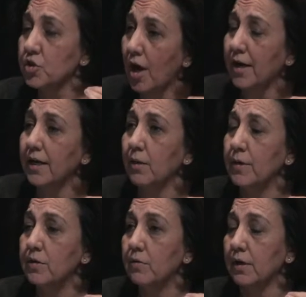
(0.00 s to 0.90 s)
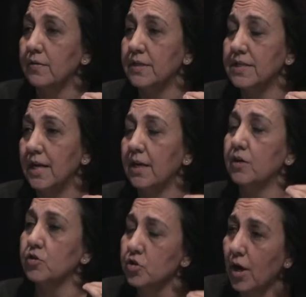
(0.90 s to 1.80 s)
shocking when you look at the data.
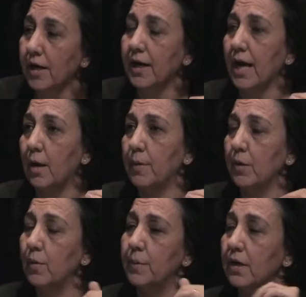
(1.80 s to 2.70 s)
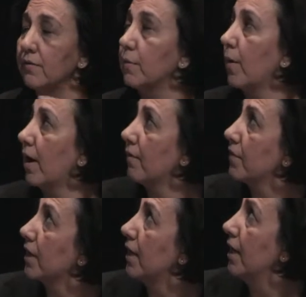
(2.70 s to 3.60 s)
It's shocking how many women live in
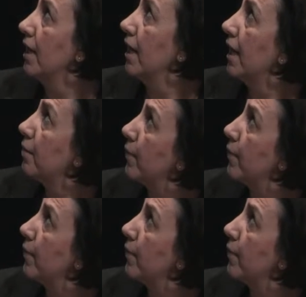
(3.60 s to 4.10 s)
poverty. And